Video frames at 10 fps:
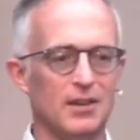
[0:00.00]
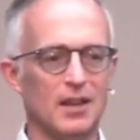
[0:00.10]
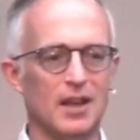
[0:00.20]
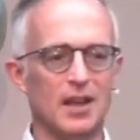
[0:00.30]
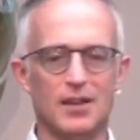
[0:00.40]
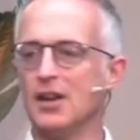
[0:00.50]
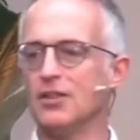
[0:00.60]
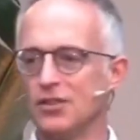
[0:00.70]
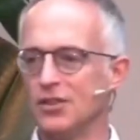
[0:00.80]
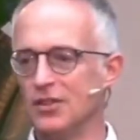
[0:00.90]
So that's why the
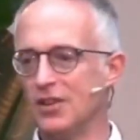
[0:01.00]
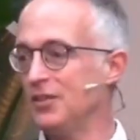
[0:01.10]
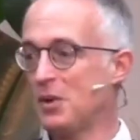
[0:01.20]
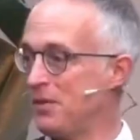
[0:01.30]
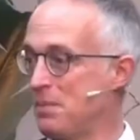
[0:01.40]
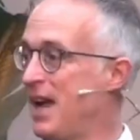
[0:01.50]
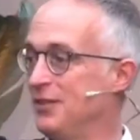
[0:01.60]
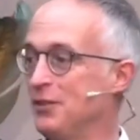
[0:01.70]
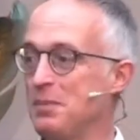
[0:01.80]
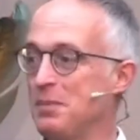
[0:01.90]
band being under
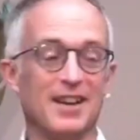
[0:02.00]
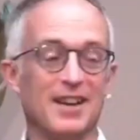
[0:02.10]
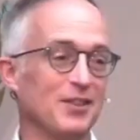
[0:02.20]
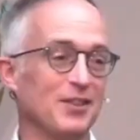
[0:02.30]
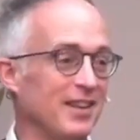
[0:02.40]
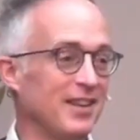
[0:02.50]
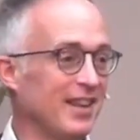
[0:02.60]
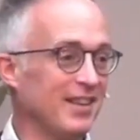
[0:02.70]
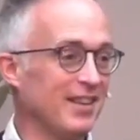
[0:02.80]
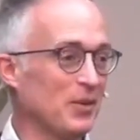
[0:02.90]
in their 20s
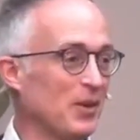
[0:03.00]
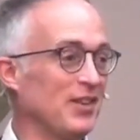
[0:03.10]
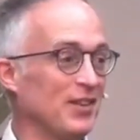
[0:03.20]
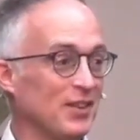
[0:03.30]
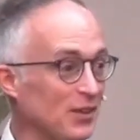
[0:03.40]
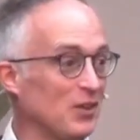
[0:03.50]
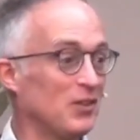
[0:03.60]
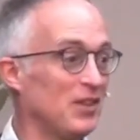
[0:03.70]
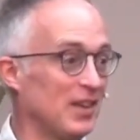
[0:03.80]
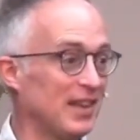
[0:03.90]
is so significant.
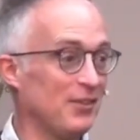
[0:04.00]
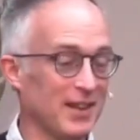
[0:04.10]
Honestly, it's